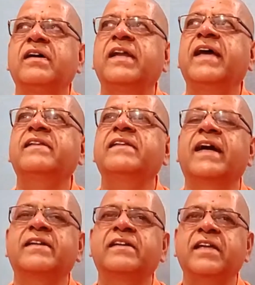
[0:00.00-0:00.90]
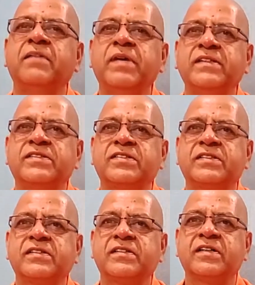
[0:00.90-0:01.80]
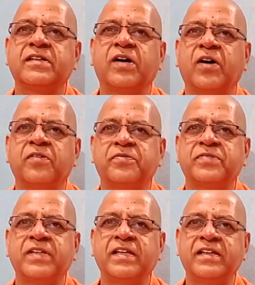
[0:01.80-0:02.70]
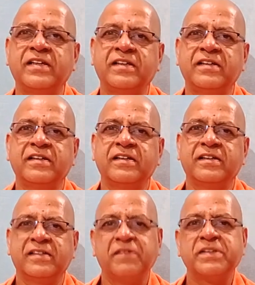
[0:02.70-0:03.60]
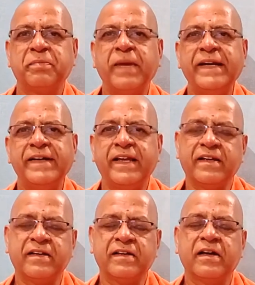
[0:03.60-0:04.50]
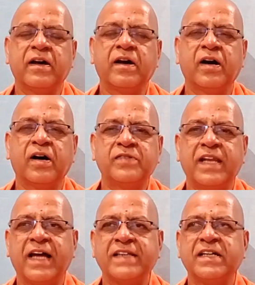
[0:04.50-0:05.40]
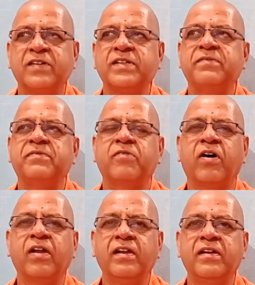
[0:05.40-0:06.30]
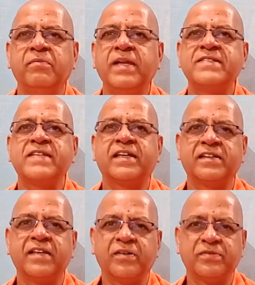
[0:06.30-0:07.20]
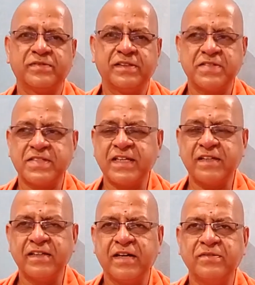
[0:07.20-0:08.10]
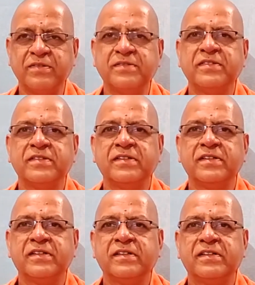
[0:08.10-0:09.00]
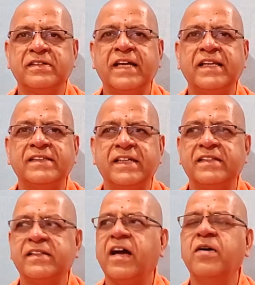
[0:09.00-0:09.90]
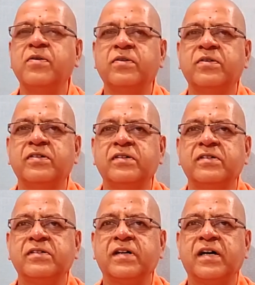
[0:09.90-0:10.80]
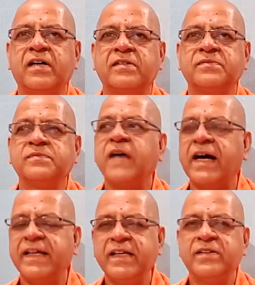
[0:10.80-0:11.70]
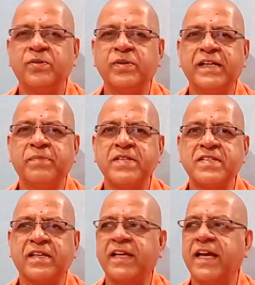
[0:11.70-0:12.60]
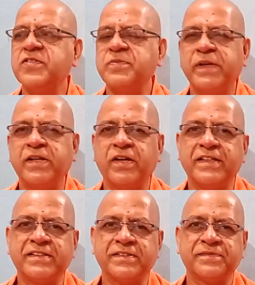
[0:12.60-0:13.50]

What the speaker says: take that image of there was a painting of the Raja on the wall, please take it down. It was taken down. Then he said, now, he had told that minister, can you spit on it?